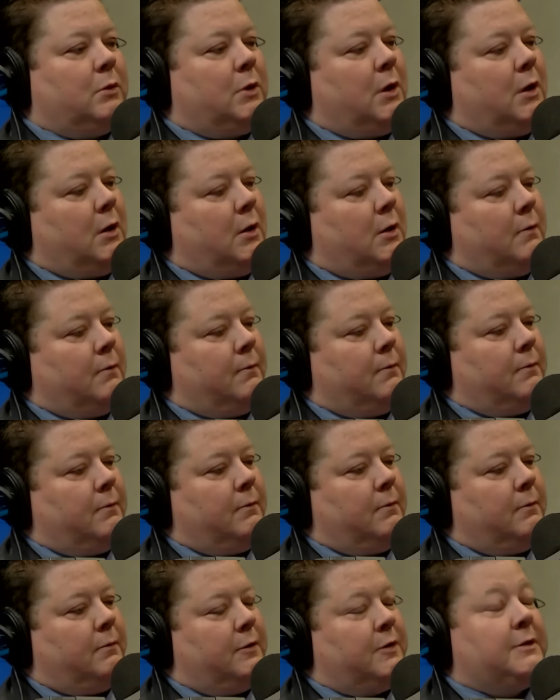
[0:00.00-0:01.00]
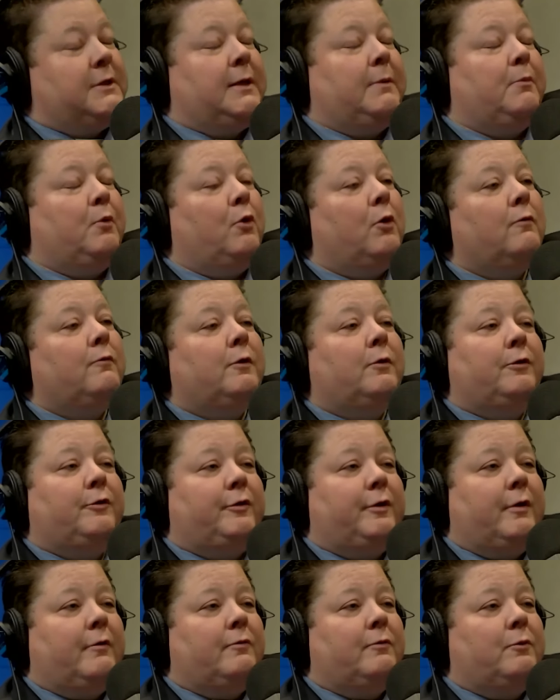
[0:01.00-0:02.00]
um, to see more of you and
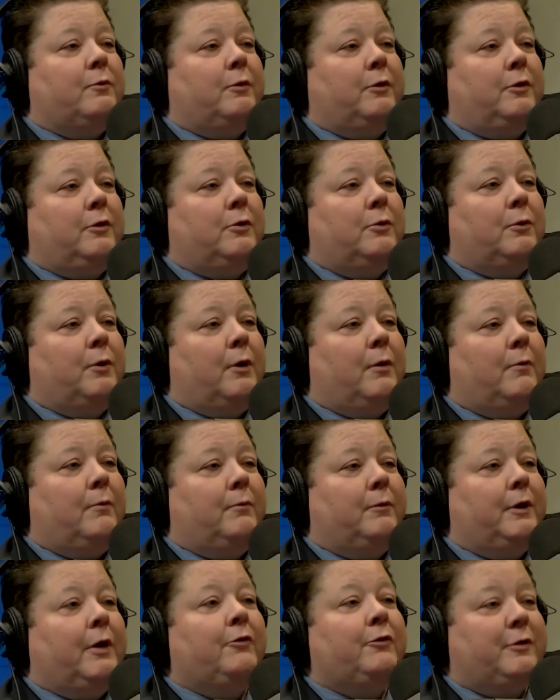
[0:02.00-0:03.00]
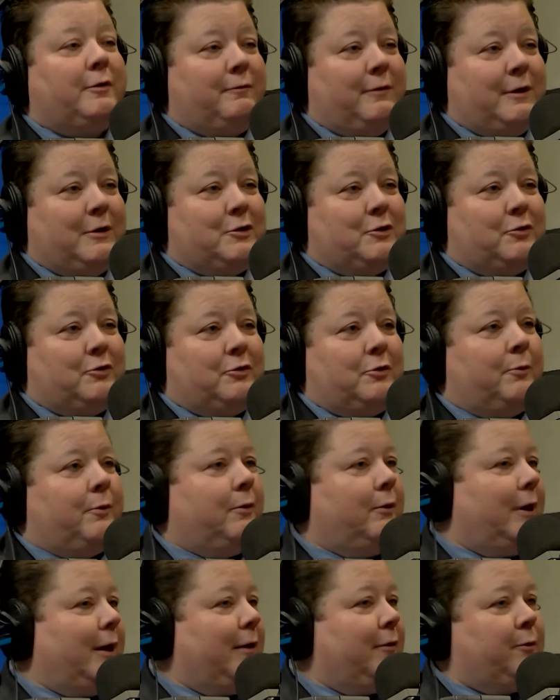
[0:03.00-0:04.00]
stuff when you were on Ghost Adventures. You were mm -hmm.
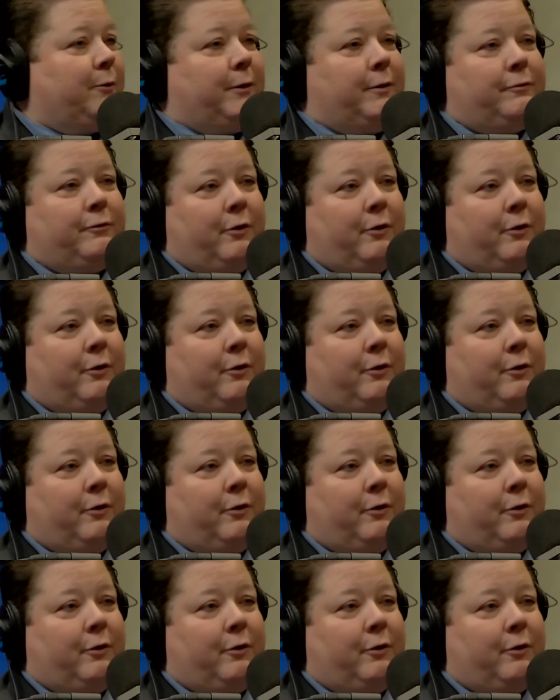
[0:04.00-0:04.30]
on mm-hmm. like three or four